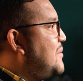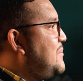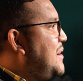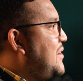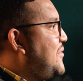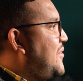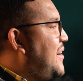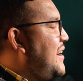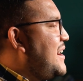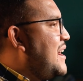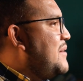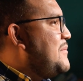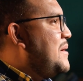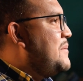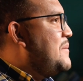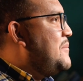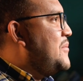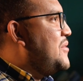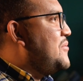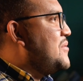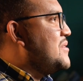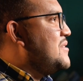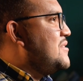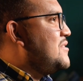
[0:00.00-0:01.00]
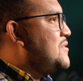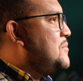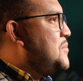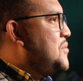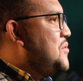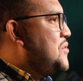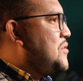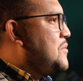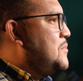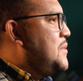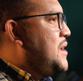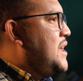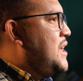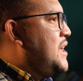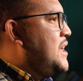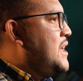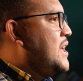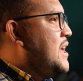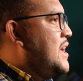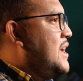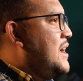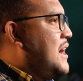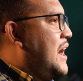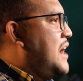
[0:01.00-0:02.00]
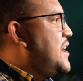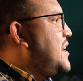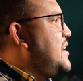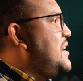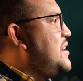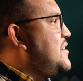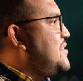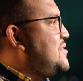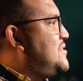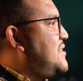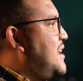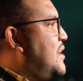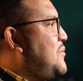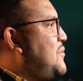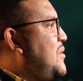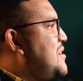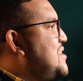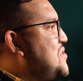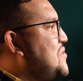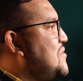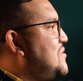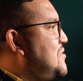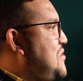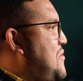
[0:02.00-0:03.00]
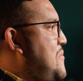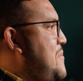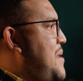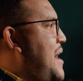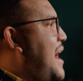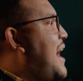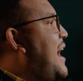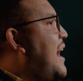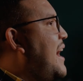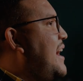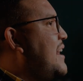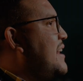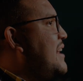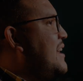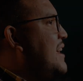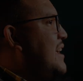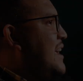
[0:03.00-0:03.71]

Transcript: on me, right? I remember it really spooked me. I didn't understand why she was so mad.